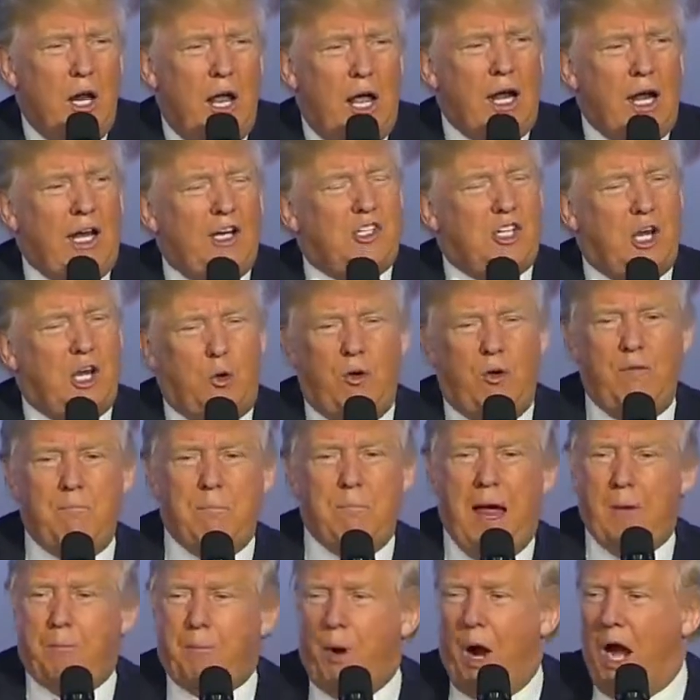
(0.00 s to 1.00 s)
And I said, we've
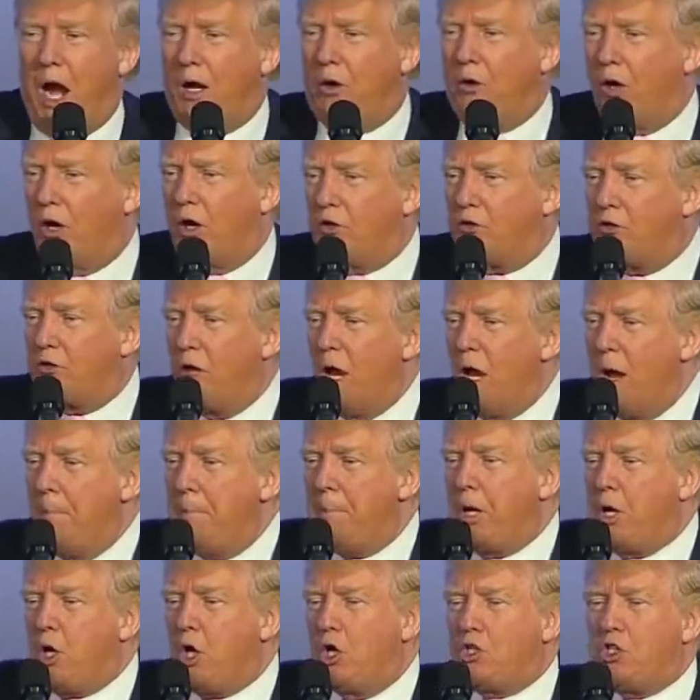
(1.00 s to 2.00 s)
made progress.
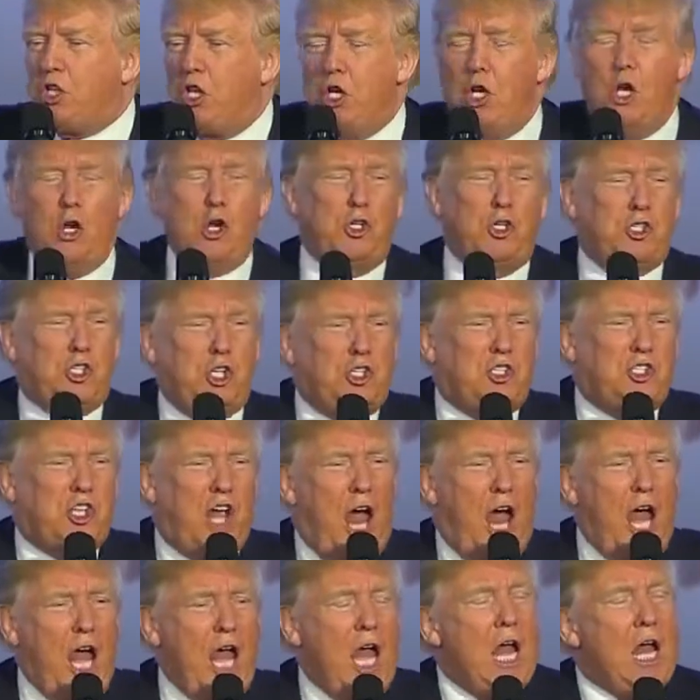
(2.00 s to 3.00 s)
Because he used to
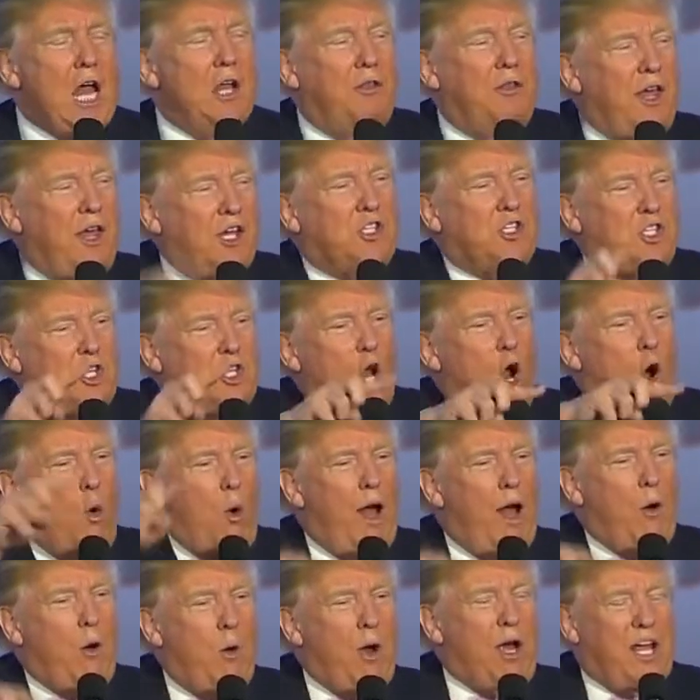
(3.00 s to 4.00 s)
say, there's no
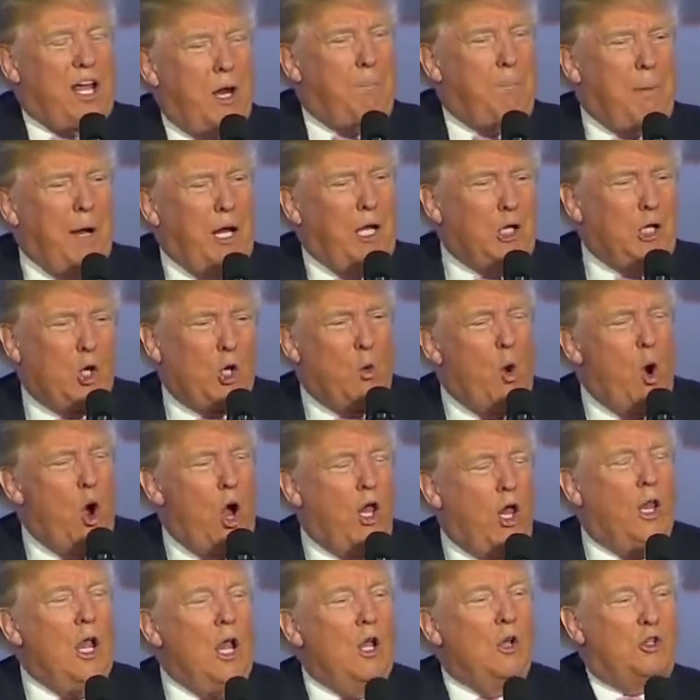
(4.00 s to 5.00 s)
way we're going to build a
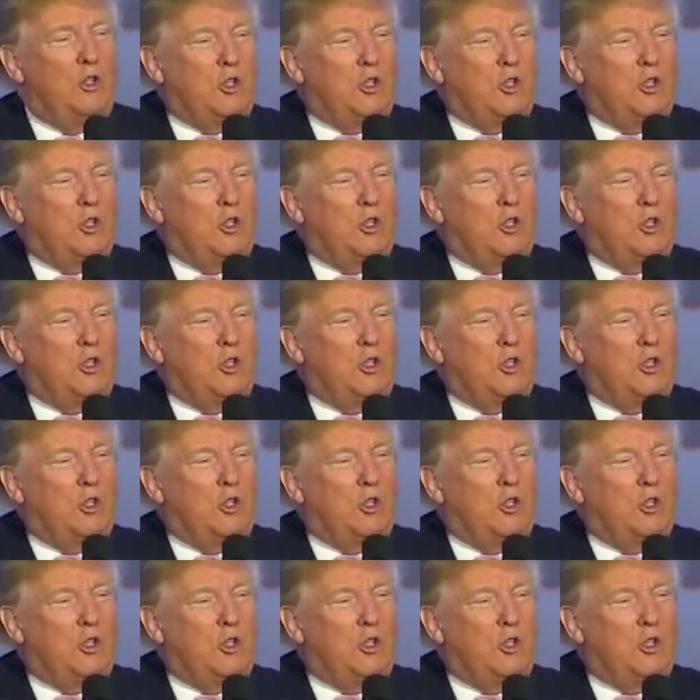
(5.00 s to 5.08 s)
wall.